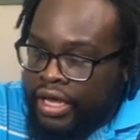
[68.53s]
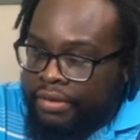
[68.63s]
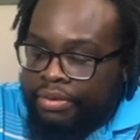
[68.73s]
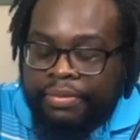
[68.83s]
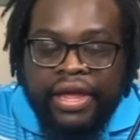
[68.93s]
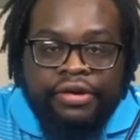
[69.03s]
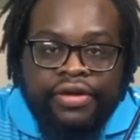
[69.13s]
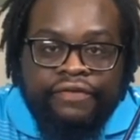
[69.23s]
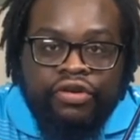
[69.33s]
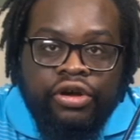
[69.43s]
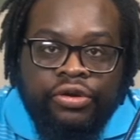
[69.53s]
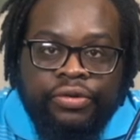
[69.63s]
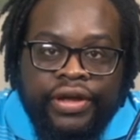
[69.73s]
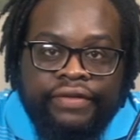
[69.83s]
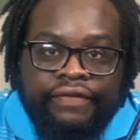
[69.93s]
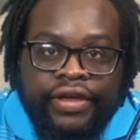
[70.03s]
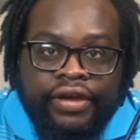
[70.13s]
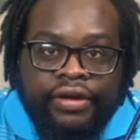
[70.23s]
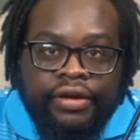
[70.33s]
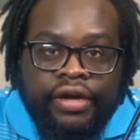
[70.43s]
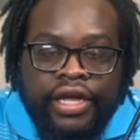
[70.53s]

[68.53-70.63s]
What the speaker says: preparing for a career fair.